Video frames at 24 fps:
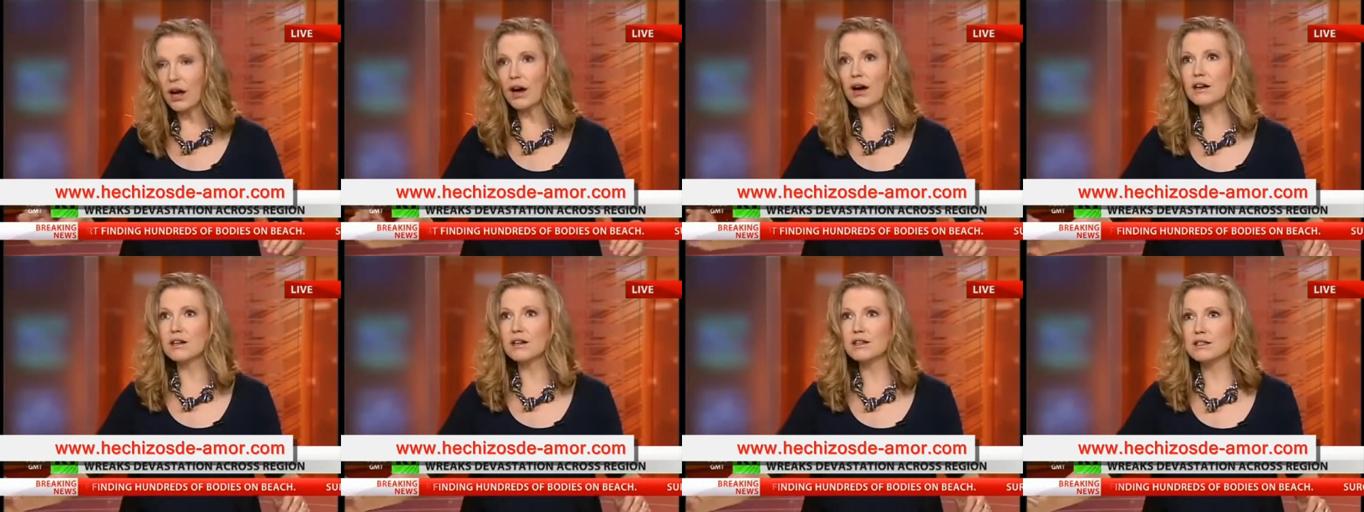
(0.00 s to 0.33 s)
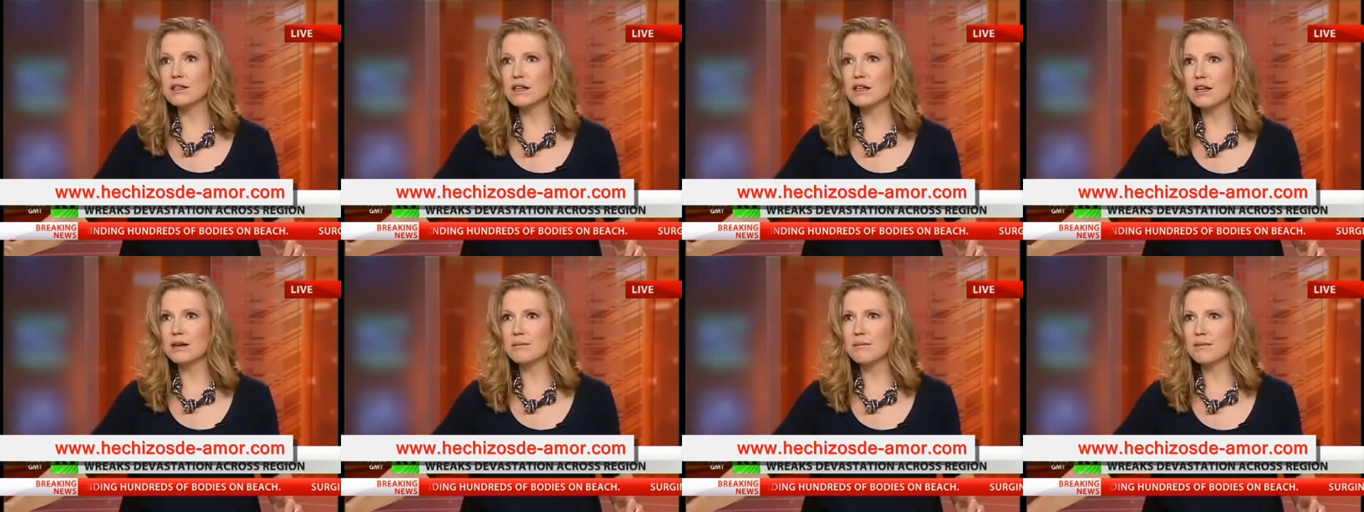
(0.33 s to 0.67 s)
our
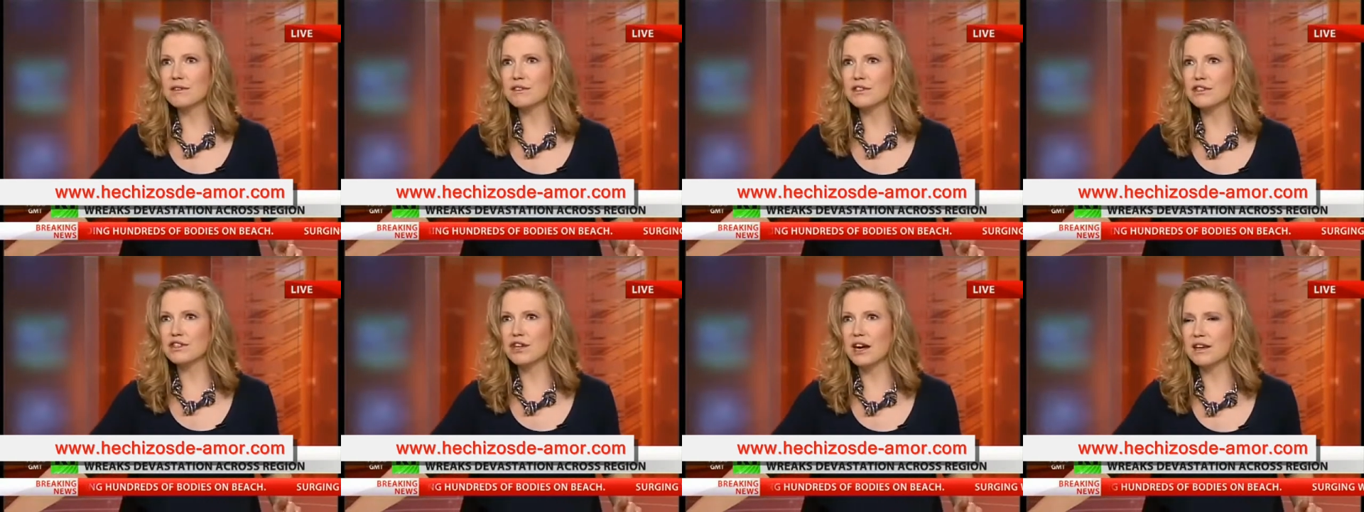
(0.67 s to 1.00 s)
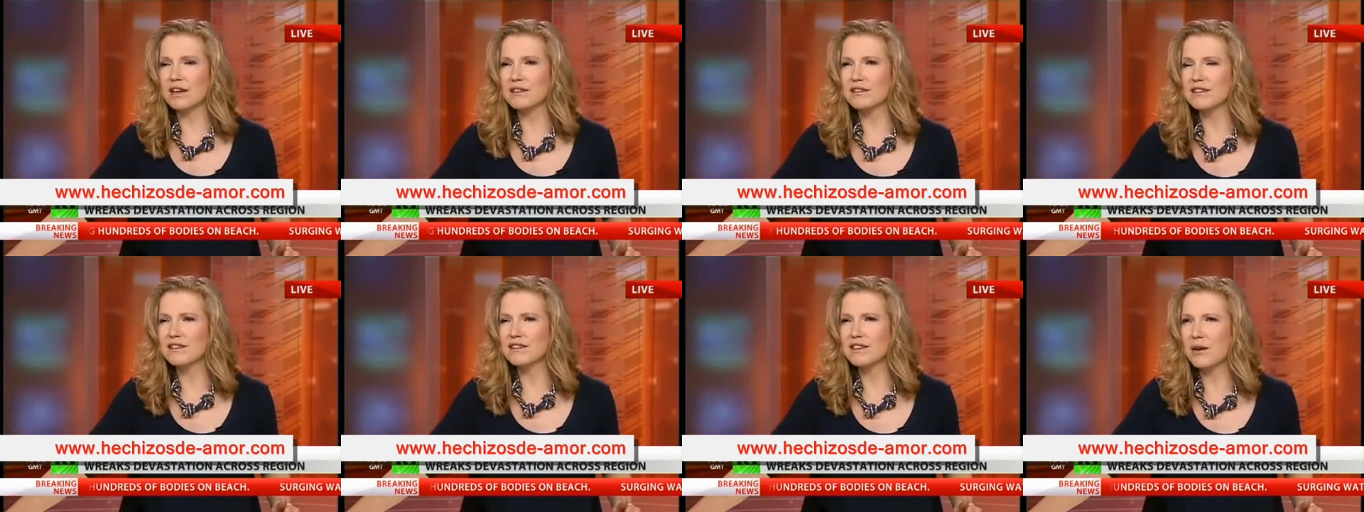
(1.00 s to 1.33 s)
team, Mr.
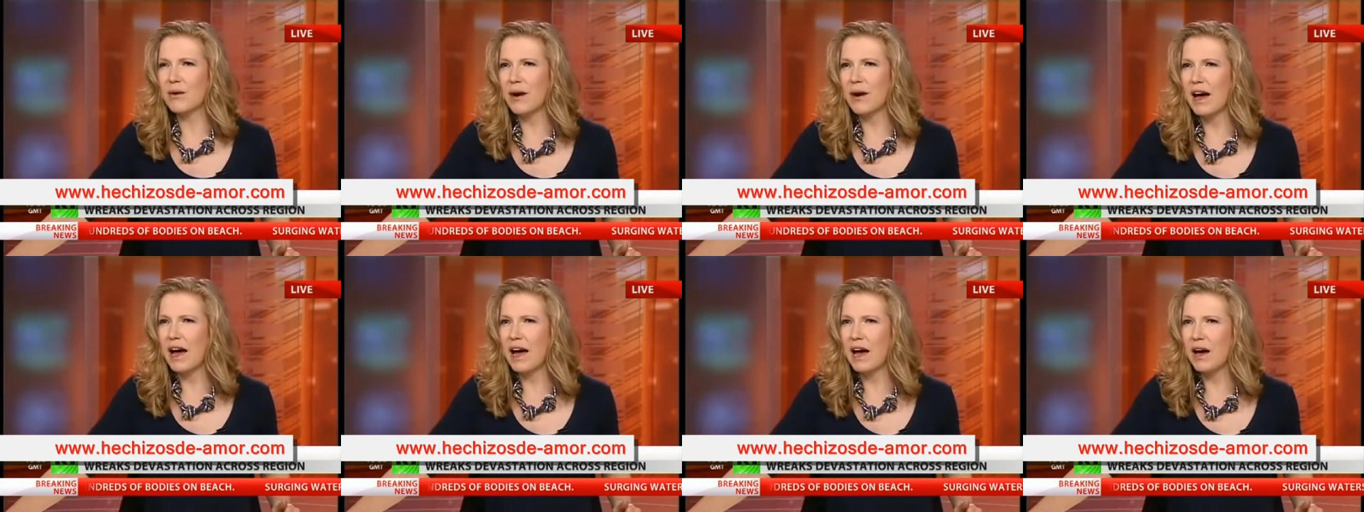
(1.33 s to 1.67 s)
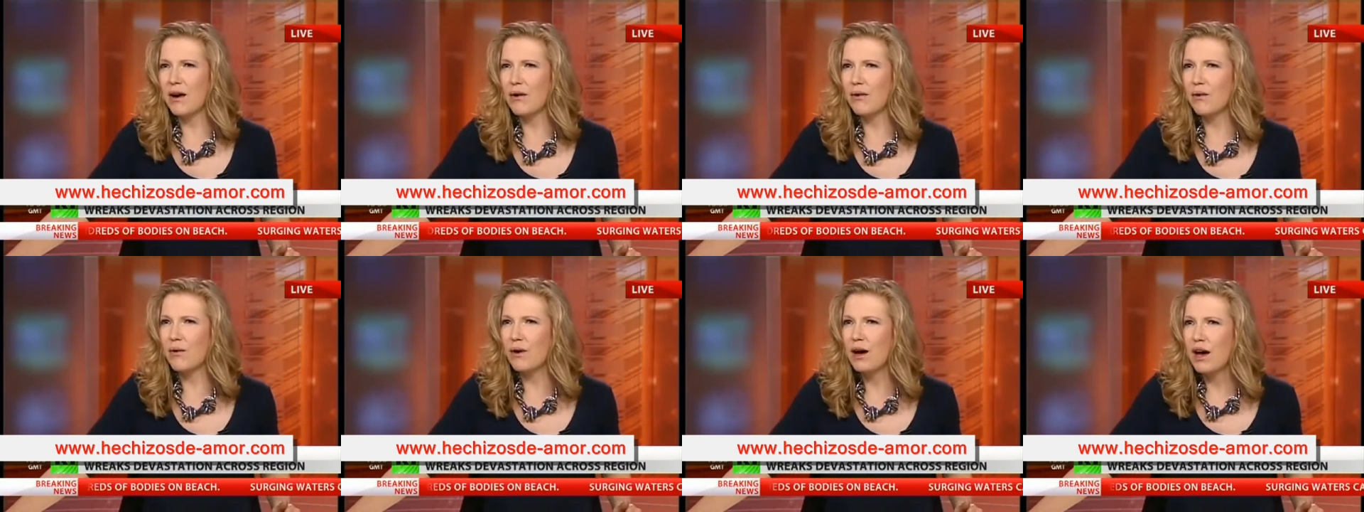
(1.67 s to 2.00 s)
Jackson. So
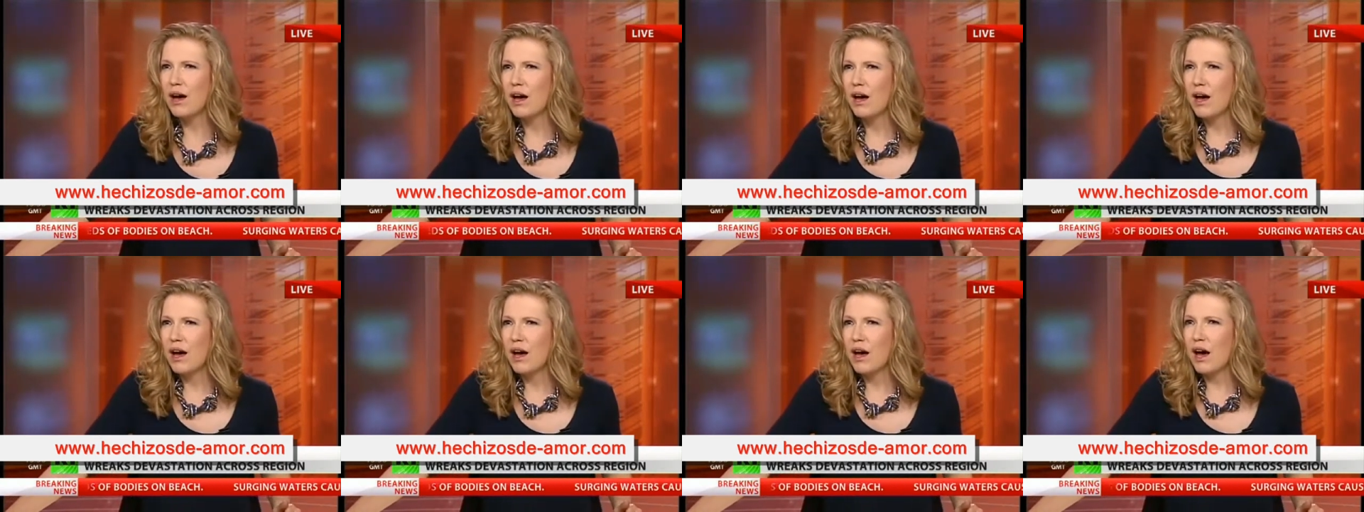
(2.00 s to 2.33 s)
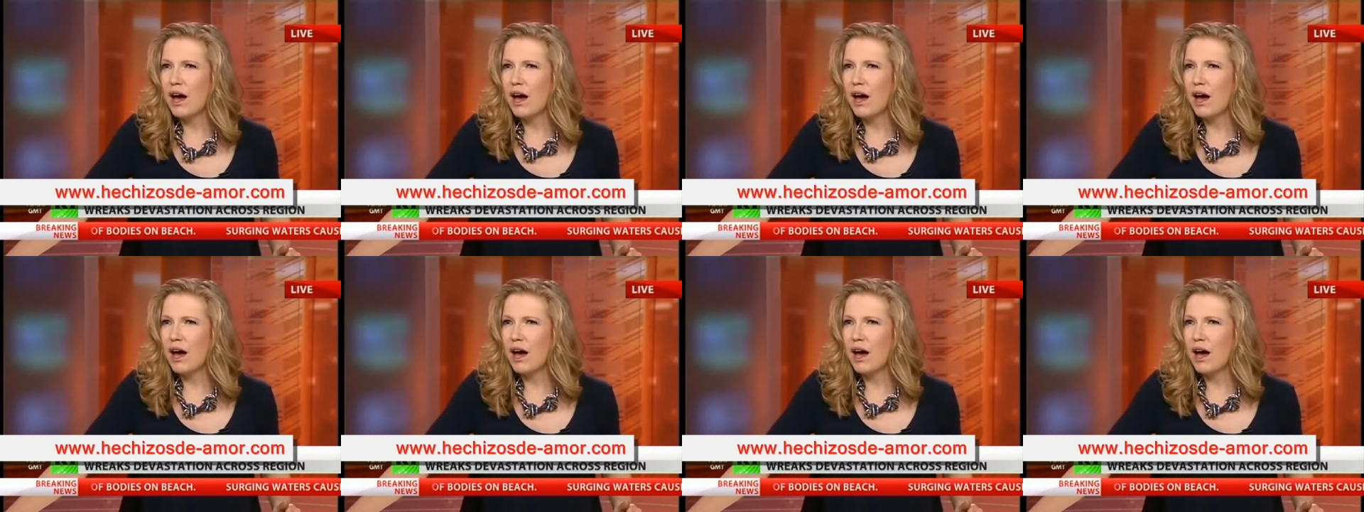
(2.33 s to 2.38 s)
how